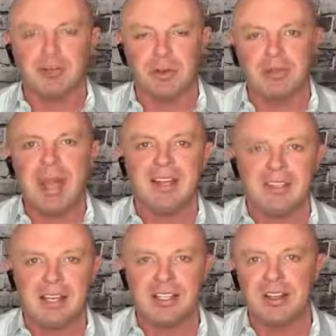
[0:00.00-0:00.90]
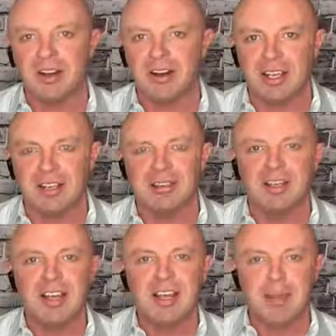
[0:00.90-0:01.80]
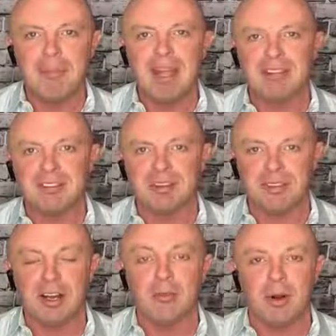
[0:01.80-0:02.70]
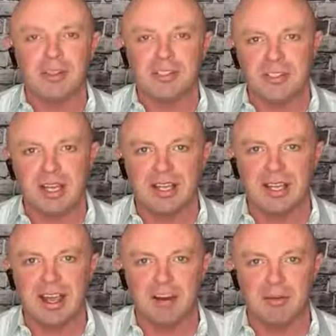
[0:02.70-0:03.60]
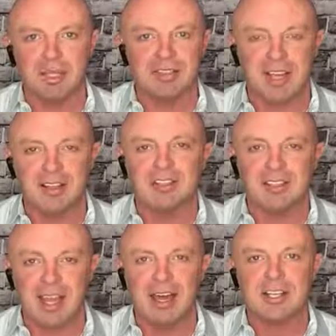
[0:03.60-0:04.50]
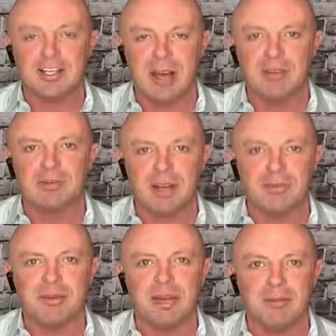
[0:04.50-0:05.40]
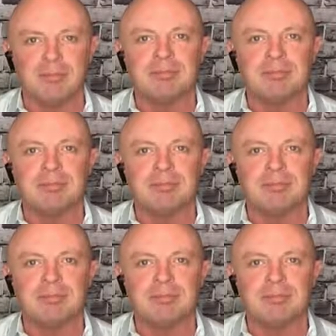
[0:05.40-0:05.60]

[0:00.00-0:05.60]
So it's paying attention to our kids and making certain their emotions are taken care of, because again, this is a catastrophic event for them.